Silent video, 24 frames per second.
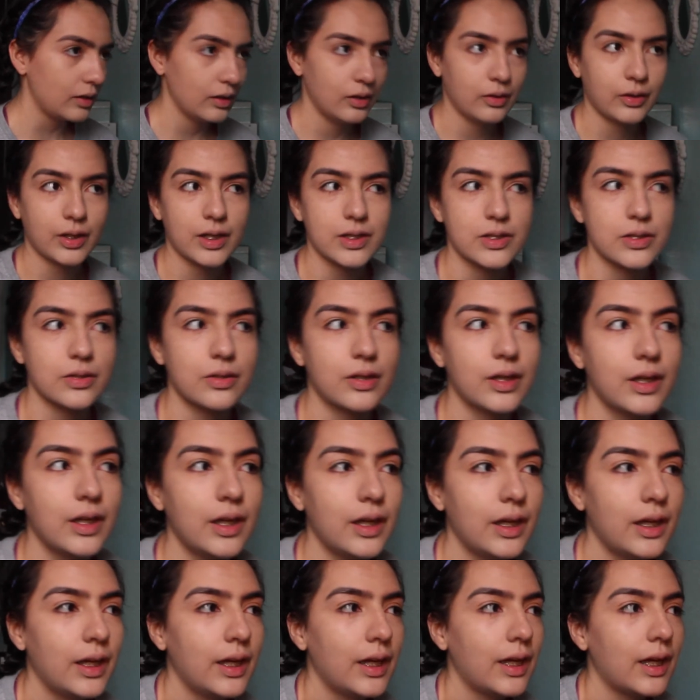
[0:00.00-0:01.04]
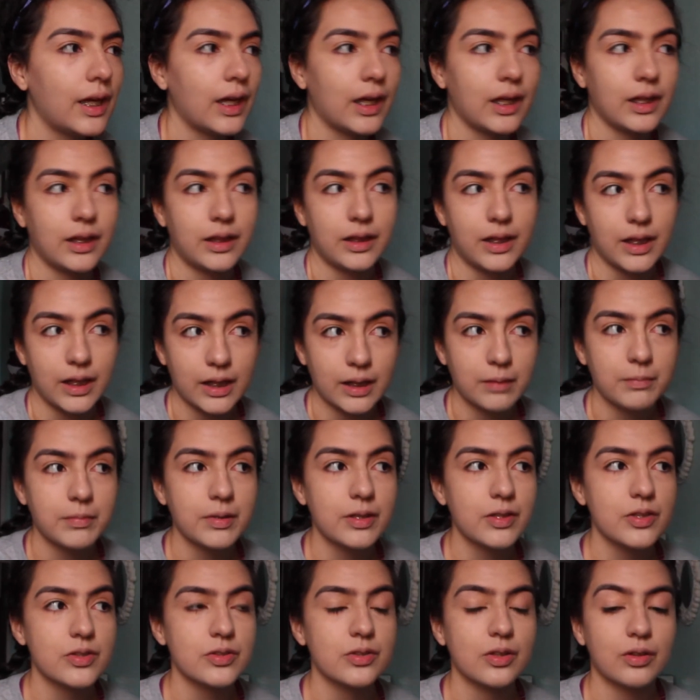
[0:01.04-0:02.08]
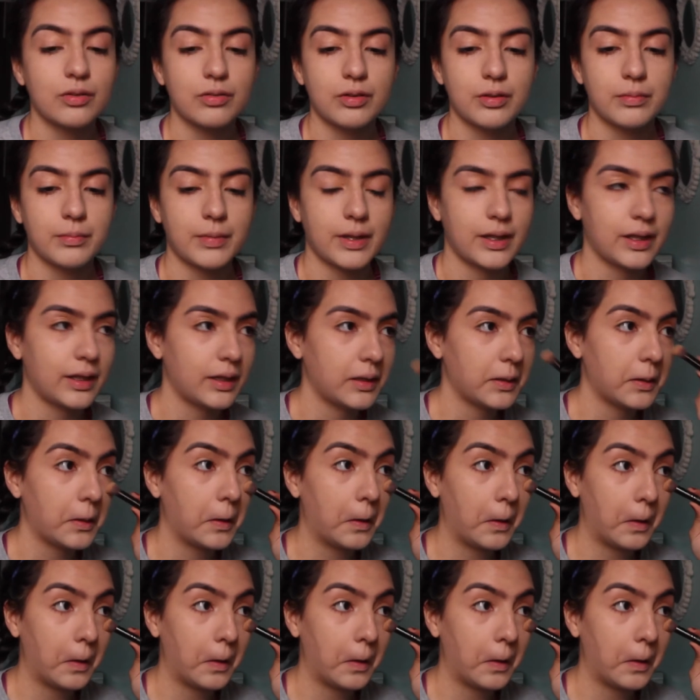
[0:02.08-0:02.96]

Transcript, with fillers: Okay, so I think I'm gonna start with my.